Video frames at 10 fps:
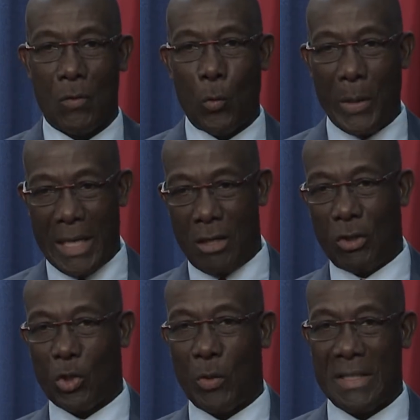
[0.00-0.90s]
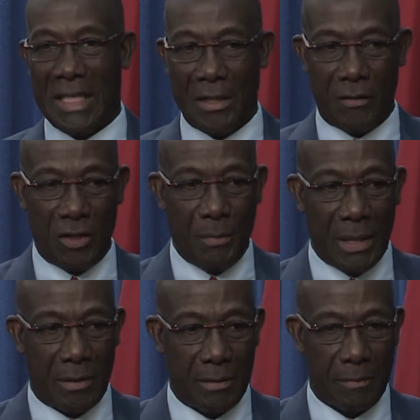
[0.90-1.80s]
way down towards the end of the
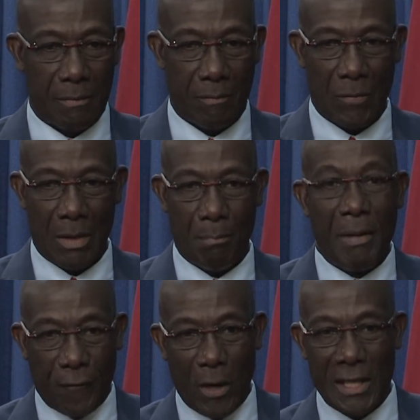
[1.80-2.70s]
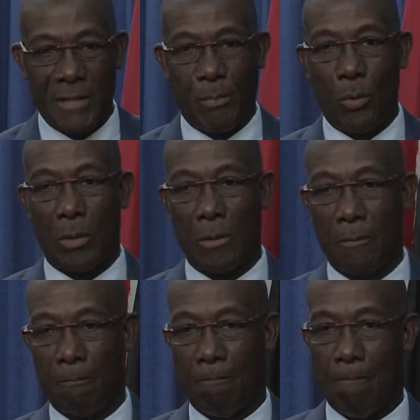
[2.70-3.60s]
debate, before I spoke.
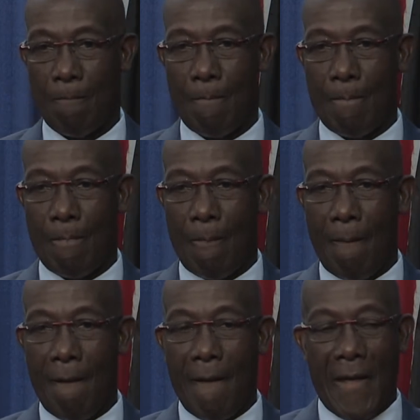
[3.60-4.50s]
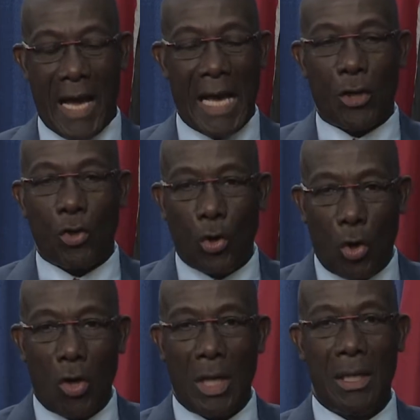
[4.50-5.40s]
I
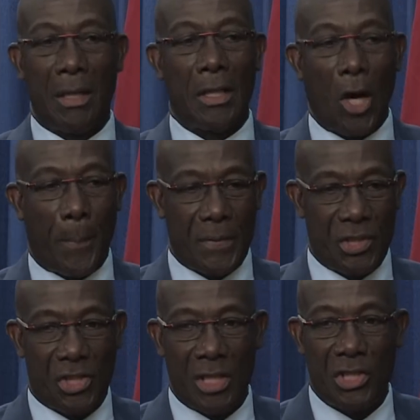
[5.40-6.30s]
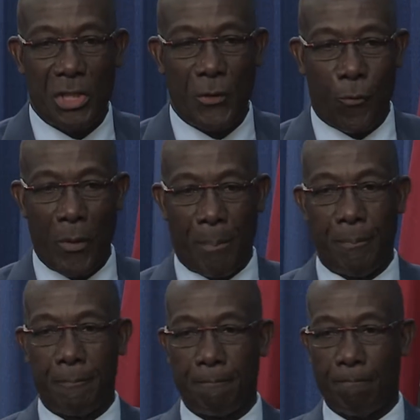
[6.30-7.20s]
called the opposition chief whip
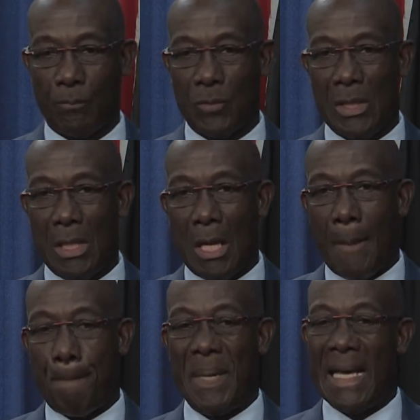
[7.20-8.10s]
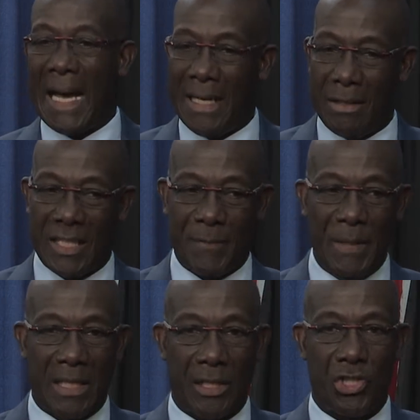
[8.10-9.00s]
behind the
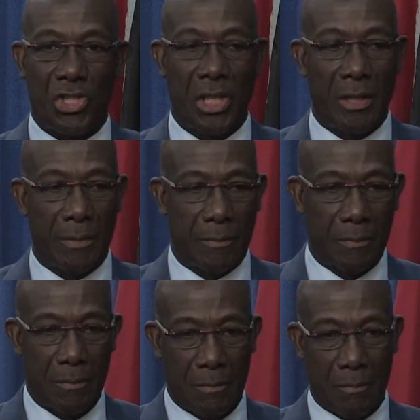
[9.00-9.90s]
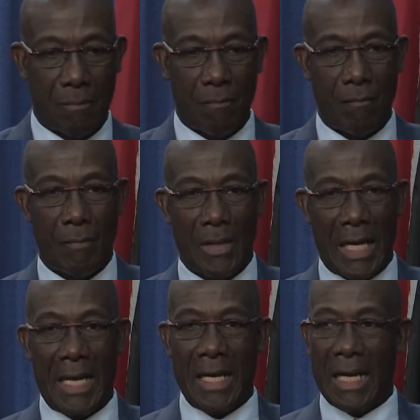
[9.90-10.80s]
speaker's chair,
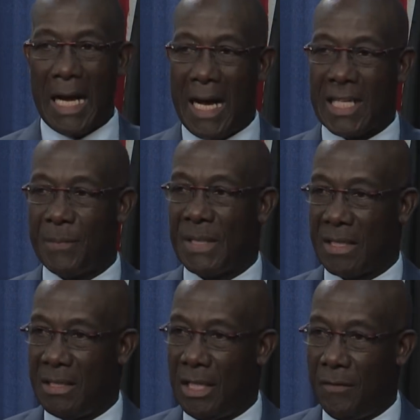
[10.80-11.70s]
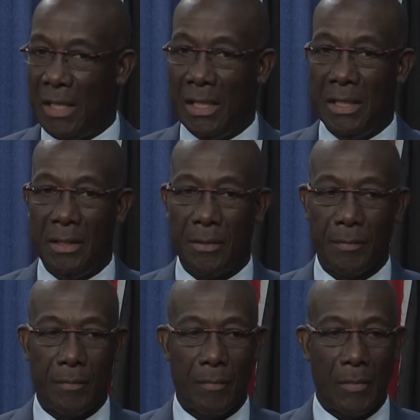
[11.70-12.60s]
and I asked Mr. David Lee,
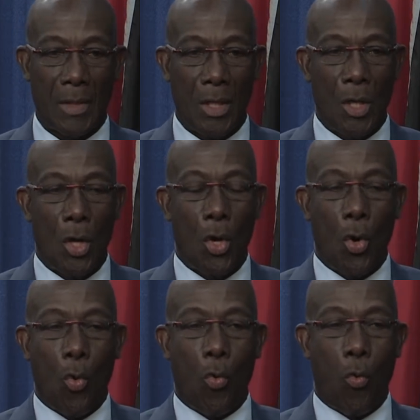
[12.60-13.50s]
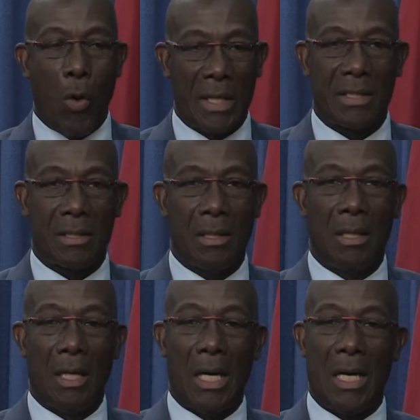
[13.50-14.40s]
what
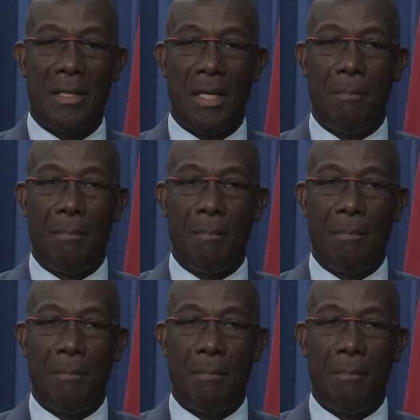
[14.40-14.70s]
are the